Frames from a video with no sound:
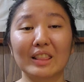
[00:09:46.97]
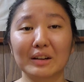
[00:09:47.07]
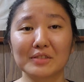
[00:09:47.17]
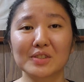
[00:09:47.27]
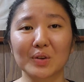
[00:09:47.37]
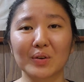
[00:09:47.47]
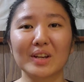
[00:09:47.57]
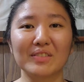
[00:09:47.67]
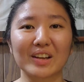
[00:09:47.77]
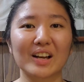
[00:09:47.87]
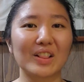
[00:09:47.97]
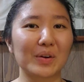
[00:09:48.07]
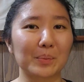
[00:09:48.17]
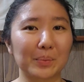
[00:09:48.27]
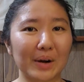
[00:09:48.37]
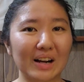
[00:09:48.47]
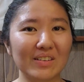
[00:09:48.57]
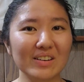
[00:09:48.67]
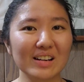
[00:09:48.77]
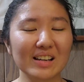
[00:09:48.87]
love story of the color
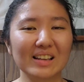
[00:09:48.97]
brown.